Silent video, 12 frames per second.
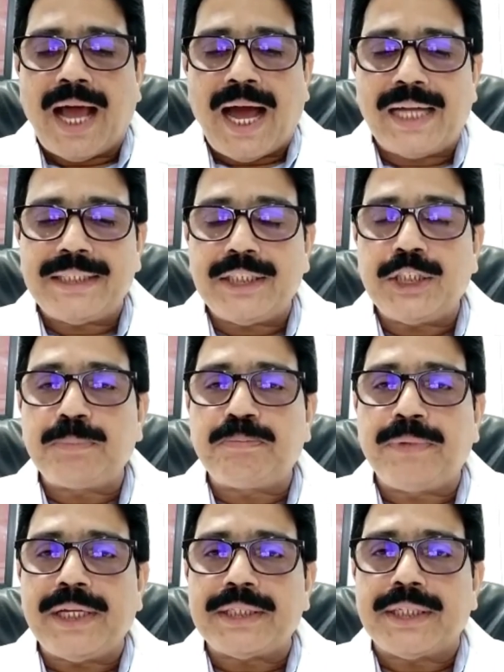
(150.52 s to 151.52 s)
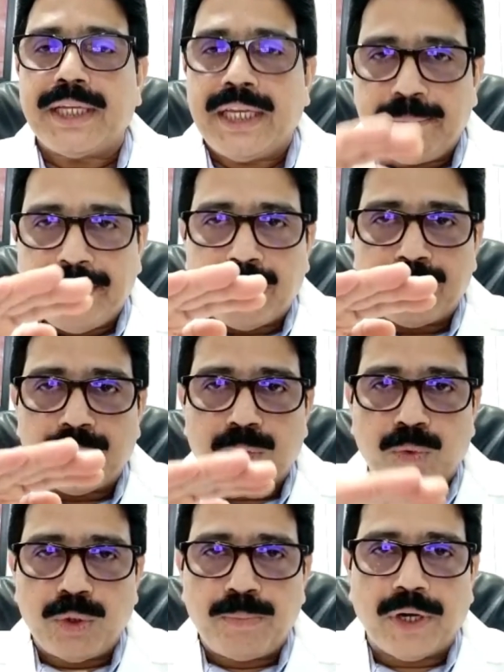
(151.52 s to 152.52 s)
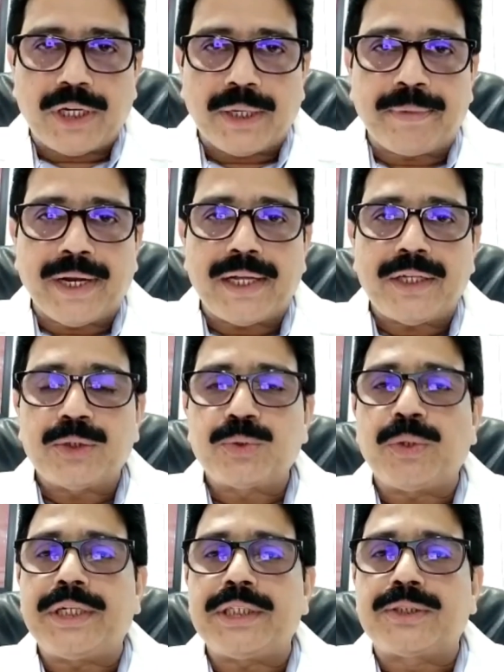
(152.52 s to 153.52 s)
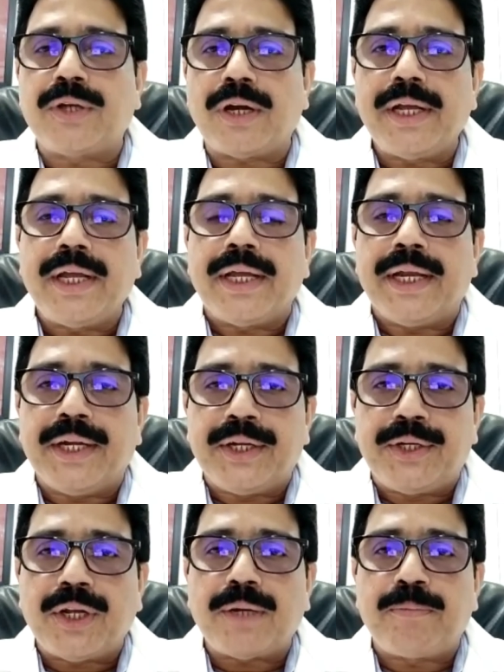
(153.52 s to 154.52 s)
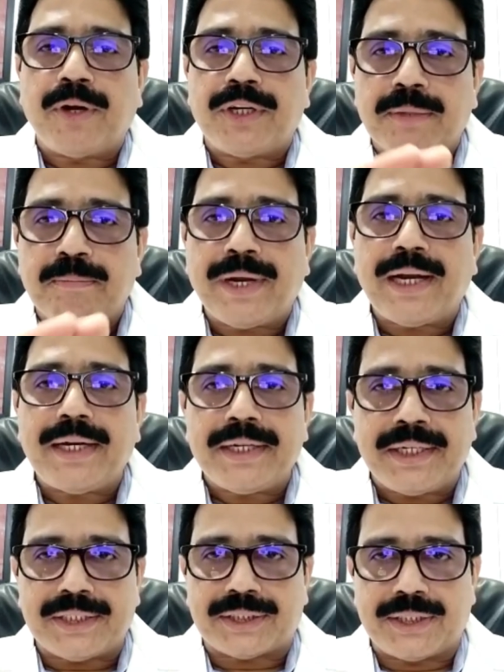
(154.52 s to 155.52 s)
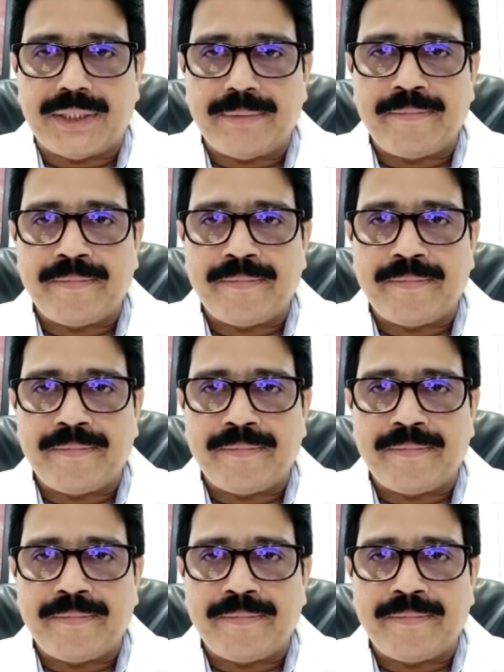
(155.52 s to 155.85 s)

As it is placed in between the two vertebrae, so it is called inter-vertebral disc.